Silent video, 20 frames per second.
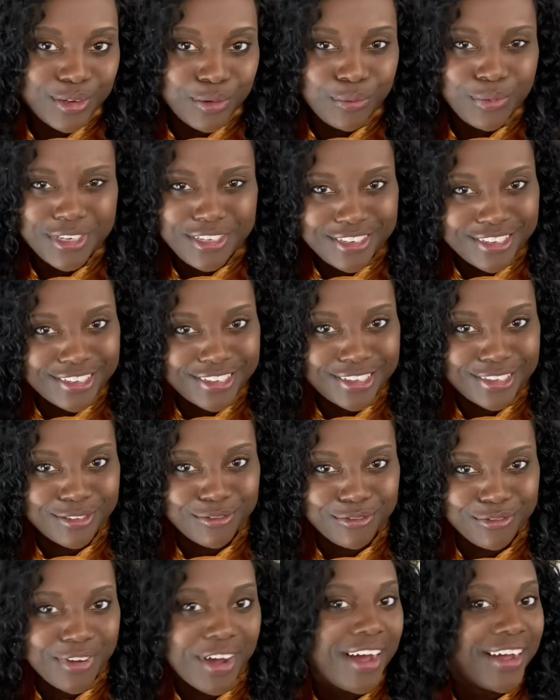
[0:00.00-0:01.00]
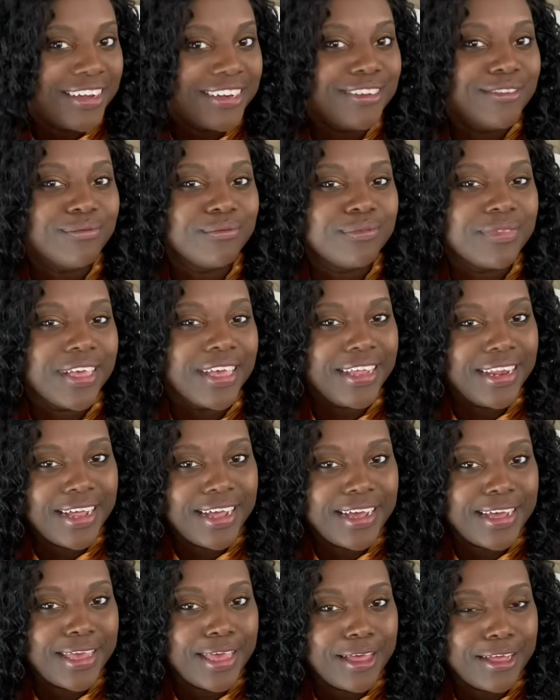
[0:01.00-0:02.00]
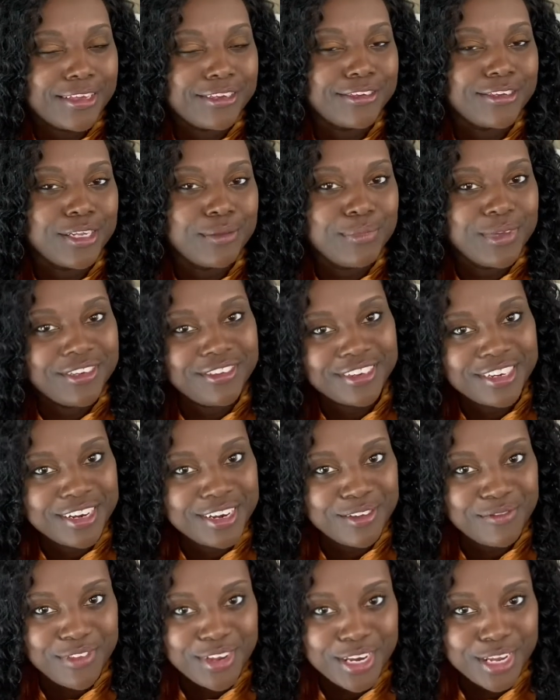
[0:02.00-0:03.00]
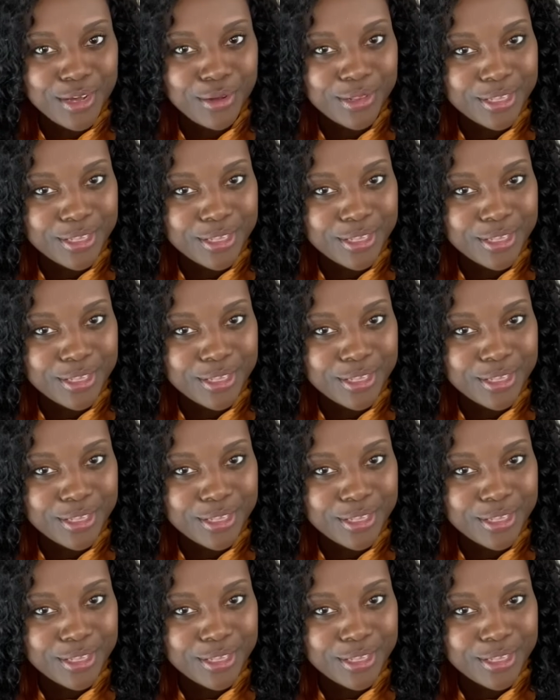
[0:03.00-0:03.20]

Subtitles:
which is fun, and and I actually mentioned in a video,